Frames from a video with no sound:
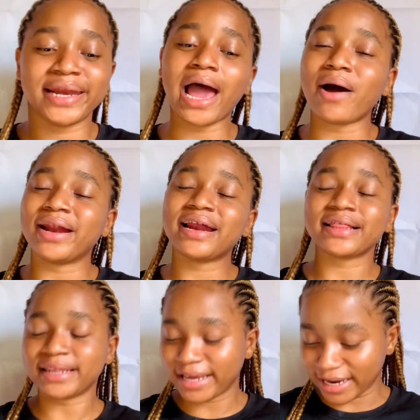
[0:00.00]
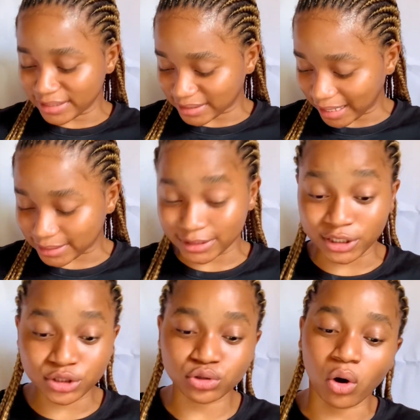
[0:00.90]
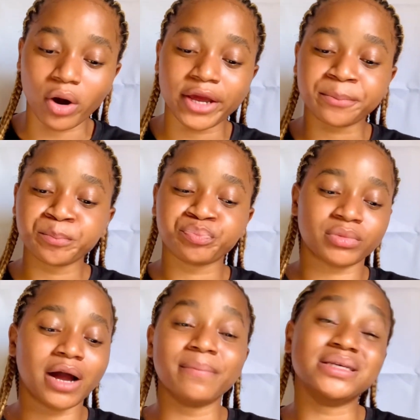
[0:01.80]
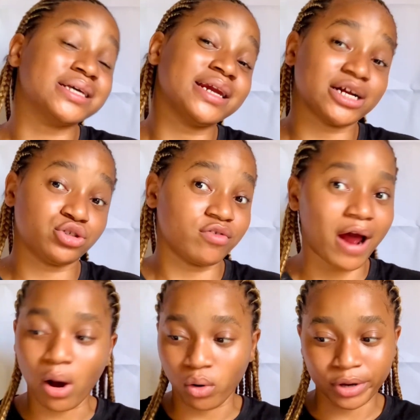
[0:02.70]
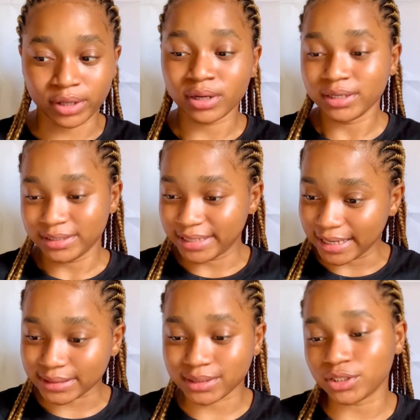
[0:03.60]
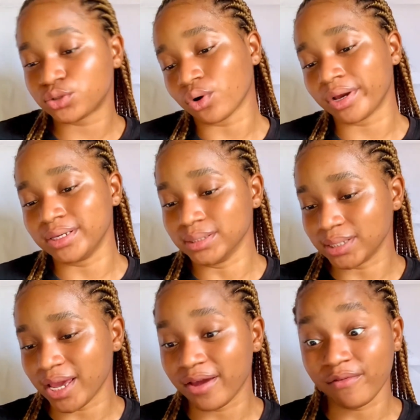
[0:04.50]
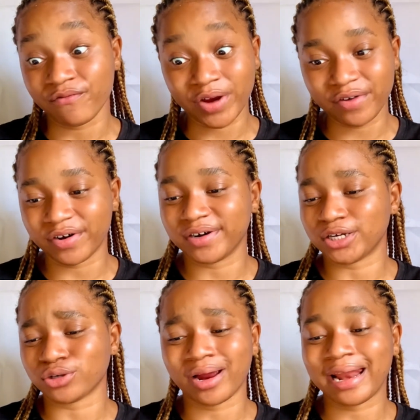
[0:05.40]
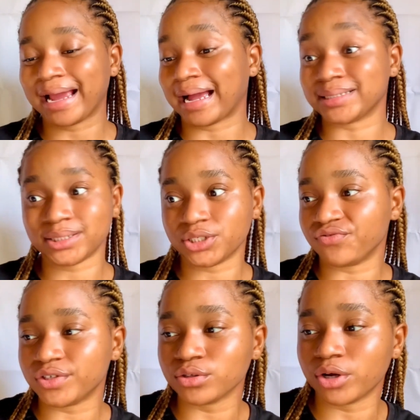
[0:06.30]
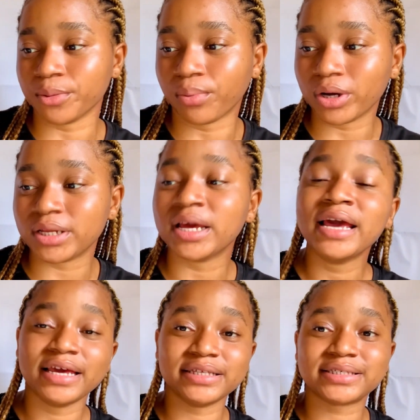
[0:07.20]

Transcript: Now another thing again is that this oil um is a natural oil. Yes, this oil is a very very natural, like as it is written on the body.